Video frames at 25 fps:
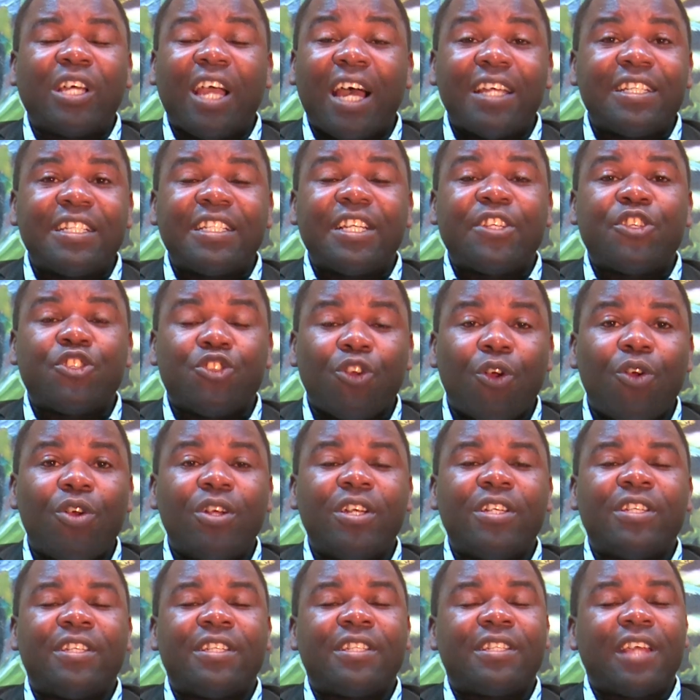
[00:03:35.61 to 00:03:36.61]
cast
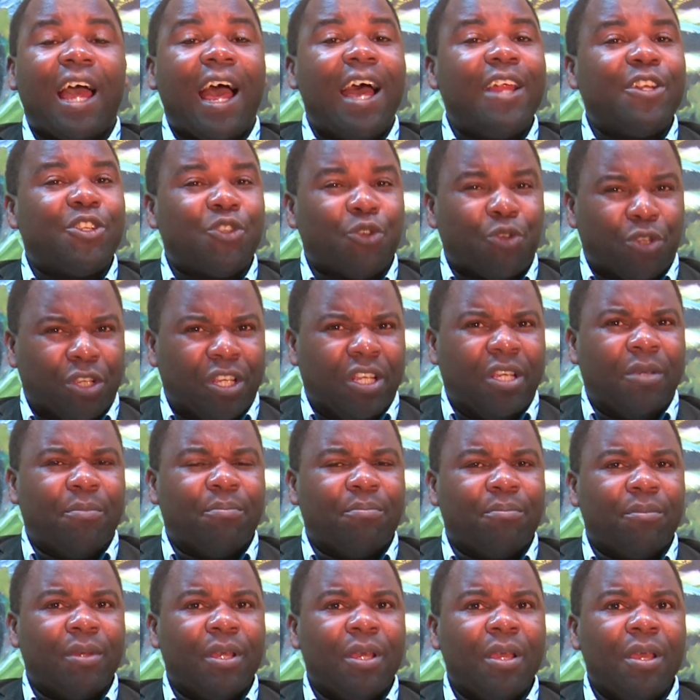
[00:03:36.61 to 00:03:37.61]
stones unto
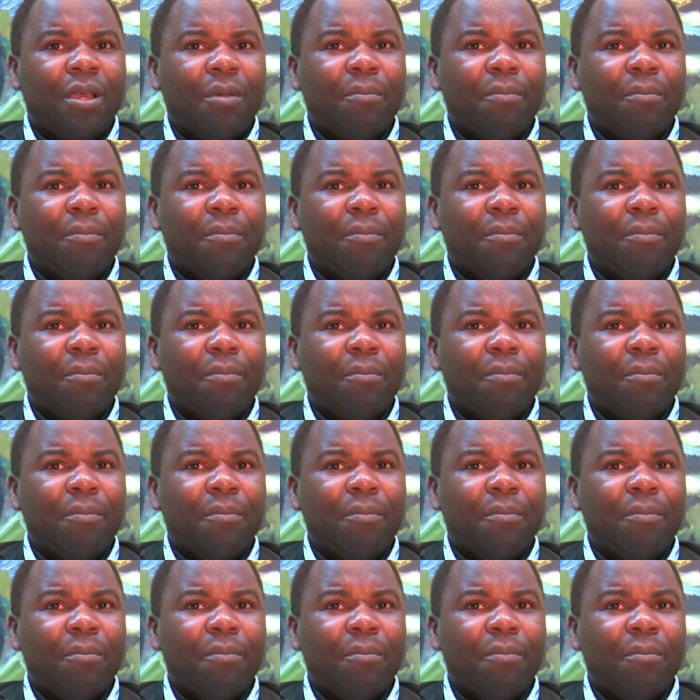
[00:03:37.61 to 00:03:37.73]
him